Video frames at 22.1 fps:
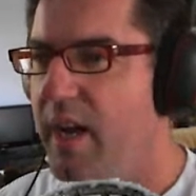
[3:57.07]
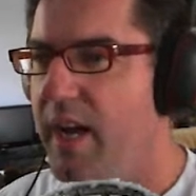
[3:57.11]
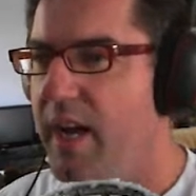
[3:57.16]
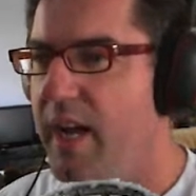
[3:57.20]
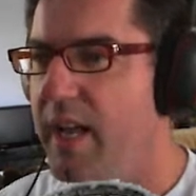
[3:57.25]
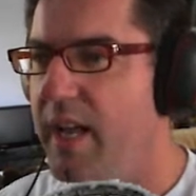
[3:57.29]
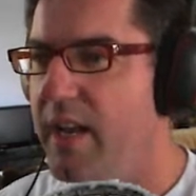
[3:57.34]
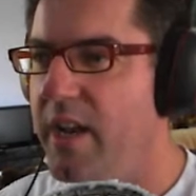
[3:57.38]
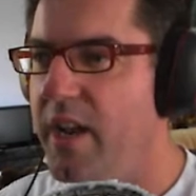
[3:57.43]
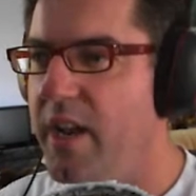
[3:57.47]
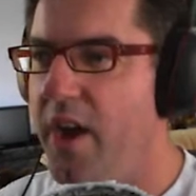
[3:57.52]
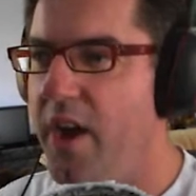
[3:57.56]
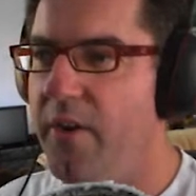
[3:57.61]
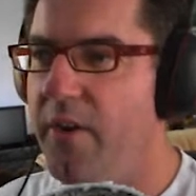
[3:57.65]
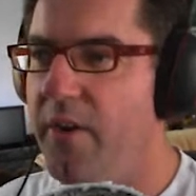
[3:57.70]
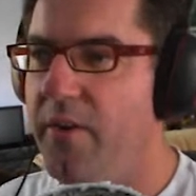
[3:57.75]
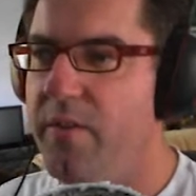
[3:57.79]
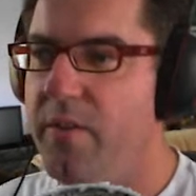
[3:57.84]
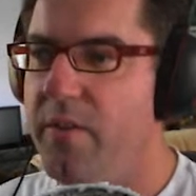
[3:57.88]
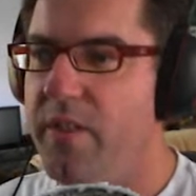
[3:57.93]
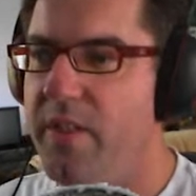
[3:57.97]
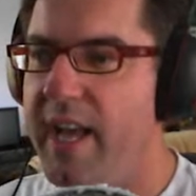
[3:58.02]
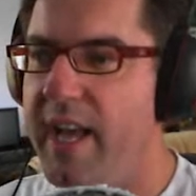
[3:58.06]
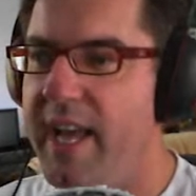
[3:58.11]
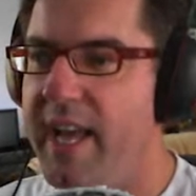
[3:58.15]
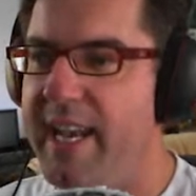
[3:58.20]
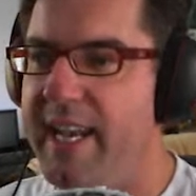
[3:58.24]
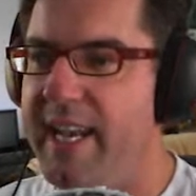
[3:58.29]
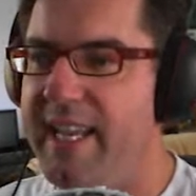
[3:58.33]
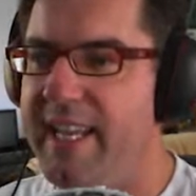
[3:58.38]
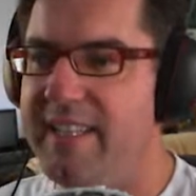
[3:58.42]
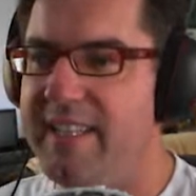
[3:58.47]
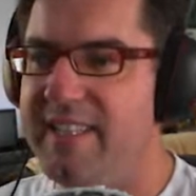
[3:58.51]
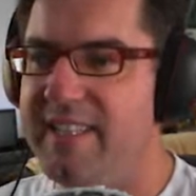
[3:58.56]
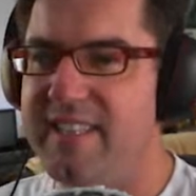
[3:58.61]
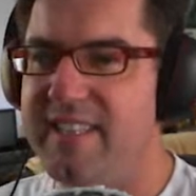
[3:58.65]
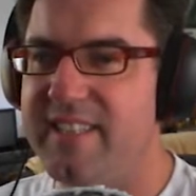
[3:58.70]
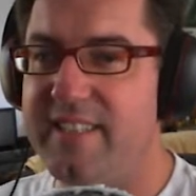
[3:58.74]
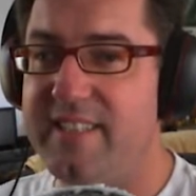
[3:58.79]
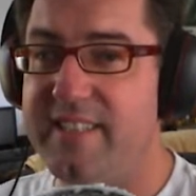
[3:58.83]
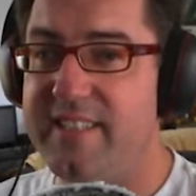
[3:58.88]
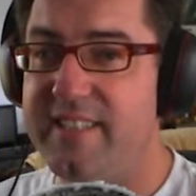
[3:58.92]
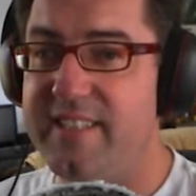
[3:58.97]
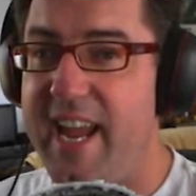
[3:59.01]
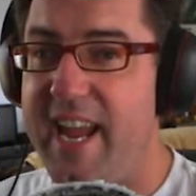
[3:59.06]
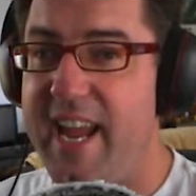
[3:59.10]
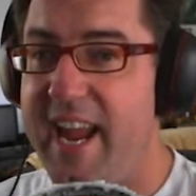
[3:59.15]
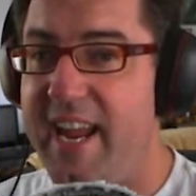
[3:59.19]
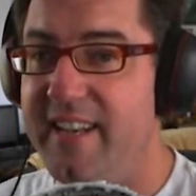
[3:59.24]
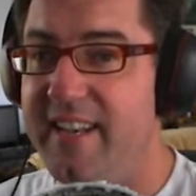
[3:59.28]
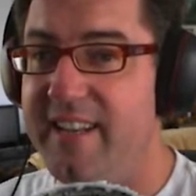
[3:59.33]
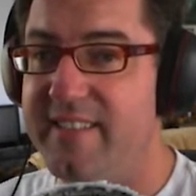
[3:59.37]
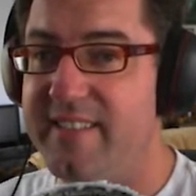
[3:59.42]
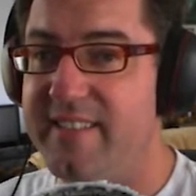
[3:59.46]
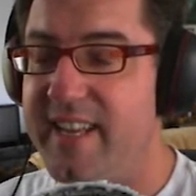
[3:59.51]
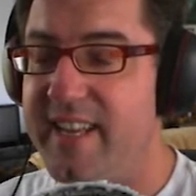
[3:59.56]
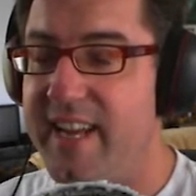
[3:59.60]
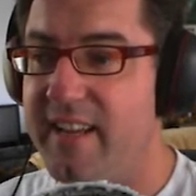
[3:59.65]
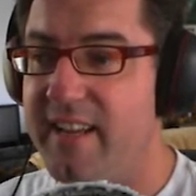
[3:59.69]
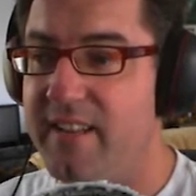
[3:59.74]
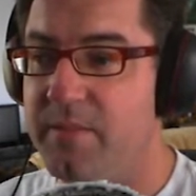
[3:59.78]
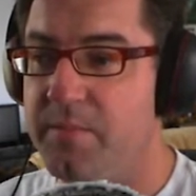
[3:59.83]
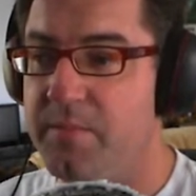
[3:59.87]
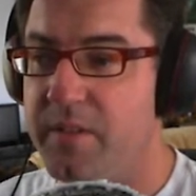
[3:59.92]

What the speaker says: No, that is standard sounds by